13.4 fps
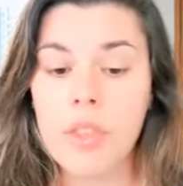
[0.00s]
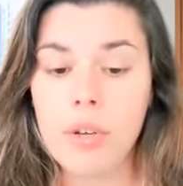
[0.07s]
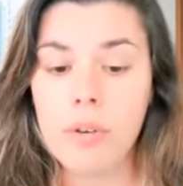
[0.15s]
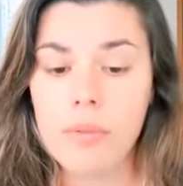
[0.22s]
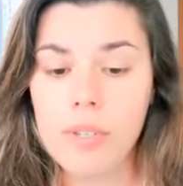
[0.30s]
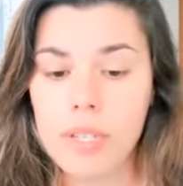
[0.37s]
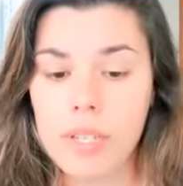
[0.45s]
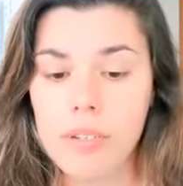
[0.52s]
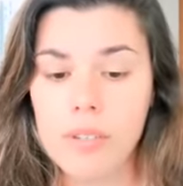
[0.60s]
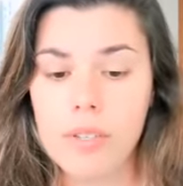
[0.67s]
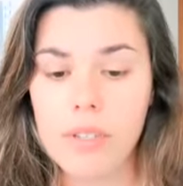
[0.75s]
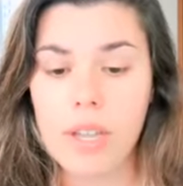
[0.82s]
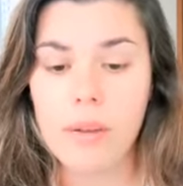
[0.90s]
those
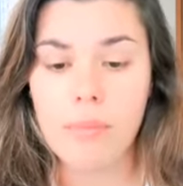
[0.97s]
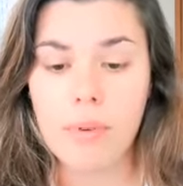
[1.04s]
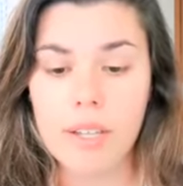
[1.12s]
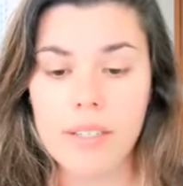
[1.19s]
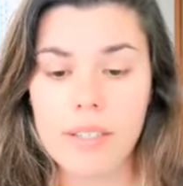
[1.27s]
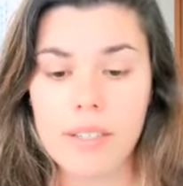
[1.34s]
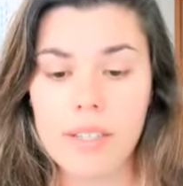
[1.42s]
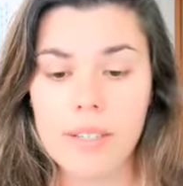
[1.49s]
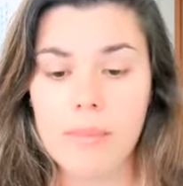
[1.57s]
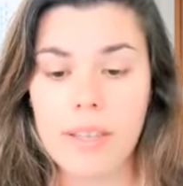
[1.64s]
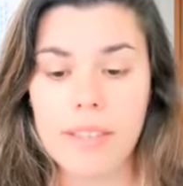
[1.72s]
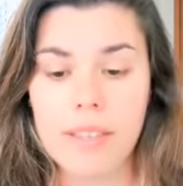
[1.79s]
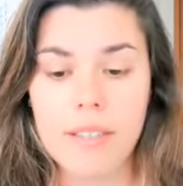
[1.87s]
skills and
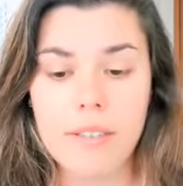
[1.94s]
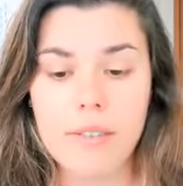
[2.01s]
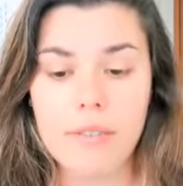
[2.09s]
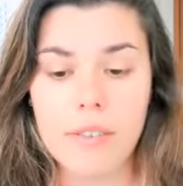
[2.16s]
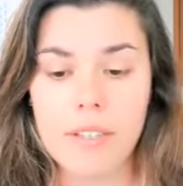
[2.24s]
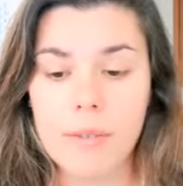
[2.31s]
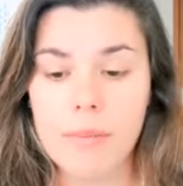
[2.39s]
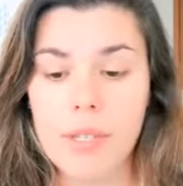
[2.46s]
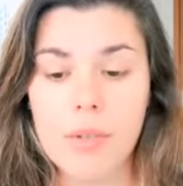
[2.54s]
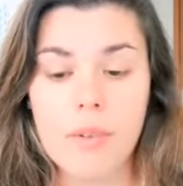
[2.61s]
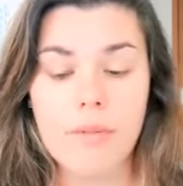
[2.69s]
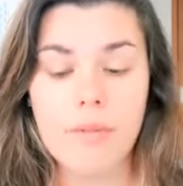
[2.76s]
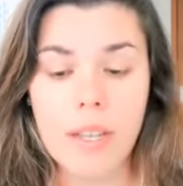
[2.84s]
practices meant the difference
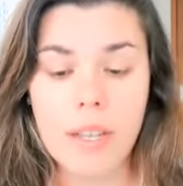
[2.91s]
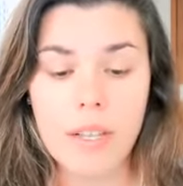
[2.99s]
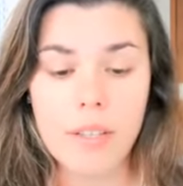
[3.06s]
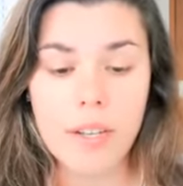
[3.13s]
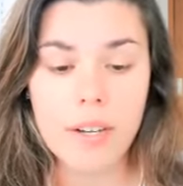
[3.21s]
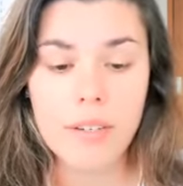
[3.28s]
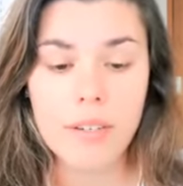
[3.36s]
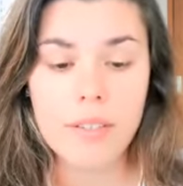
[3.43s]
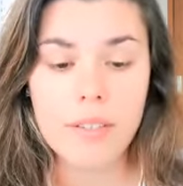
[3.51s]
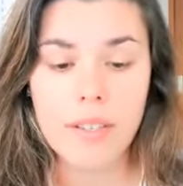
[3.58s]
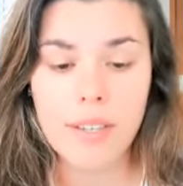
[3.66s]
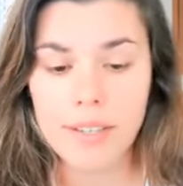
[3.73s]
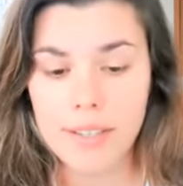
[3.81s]
between failure
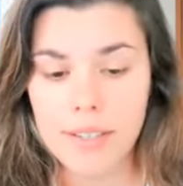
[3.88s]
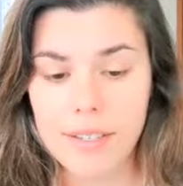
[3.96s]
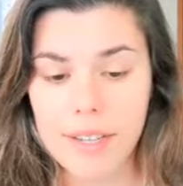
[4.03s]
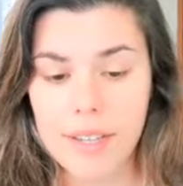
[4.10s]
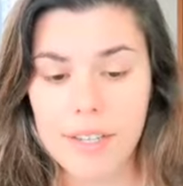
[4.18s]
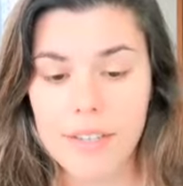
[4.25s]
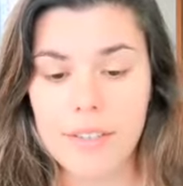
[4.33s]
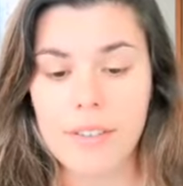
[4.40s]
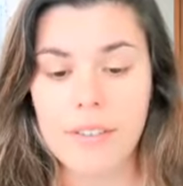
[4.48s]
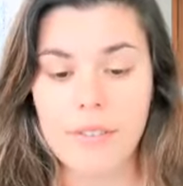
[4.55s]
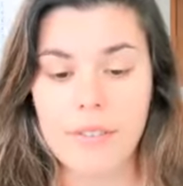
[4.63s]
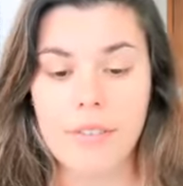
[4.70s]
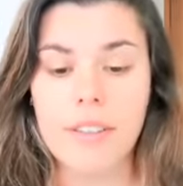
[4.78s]
and
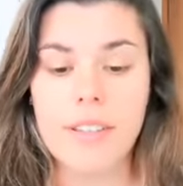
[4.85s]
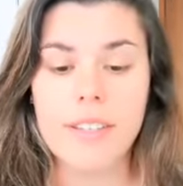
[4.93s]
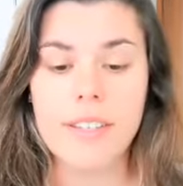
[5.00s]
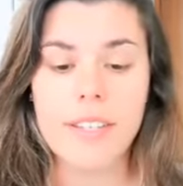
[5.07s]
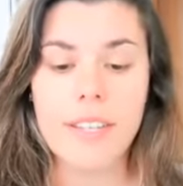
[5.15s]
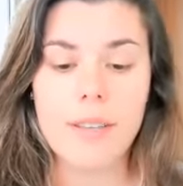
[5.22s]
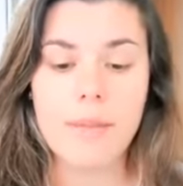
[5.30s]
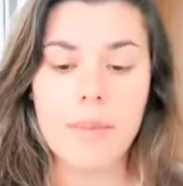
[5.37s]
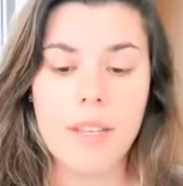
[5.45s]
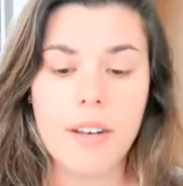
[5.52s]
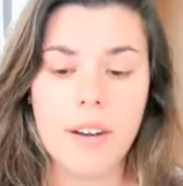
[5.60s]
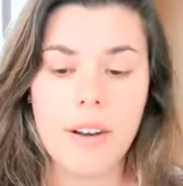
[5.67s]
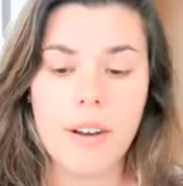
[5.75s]
success for this team
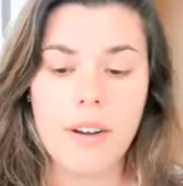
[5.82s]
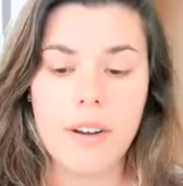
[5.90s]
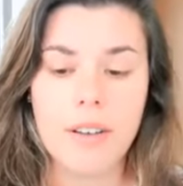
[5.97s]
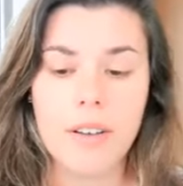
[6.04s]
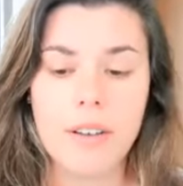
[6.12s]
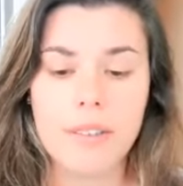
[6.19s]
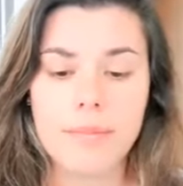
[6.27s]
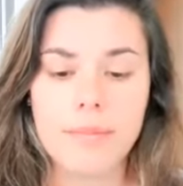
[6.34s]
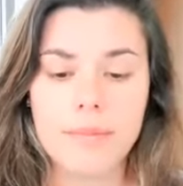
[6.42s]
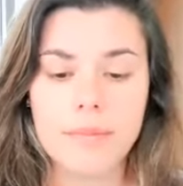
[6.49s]
in Antarctica.